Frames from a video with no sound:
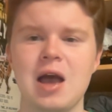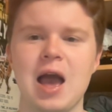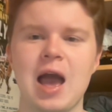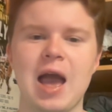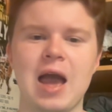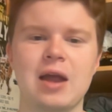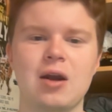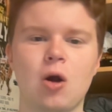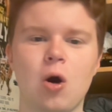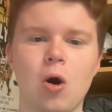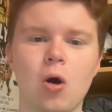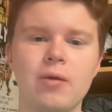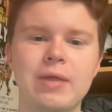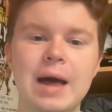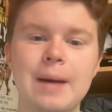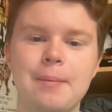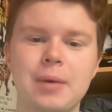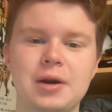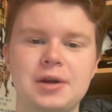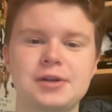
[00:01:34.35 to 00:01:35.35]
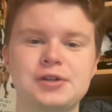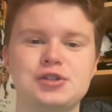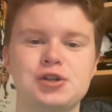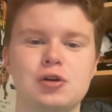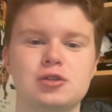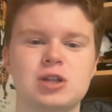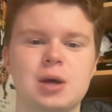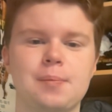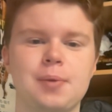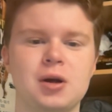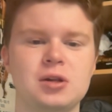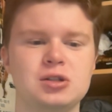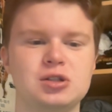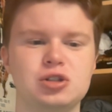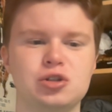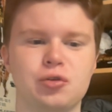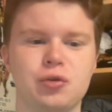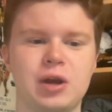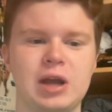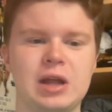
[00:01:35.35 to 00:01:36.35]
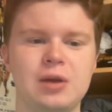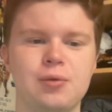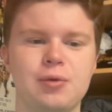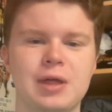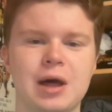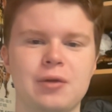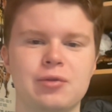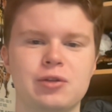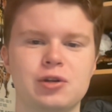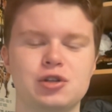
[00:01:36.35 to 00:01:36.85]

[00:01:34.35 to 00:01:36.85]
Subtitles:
And all that money shows up on screen without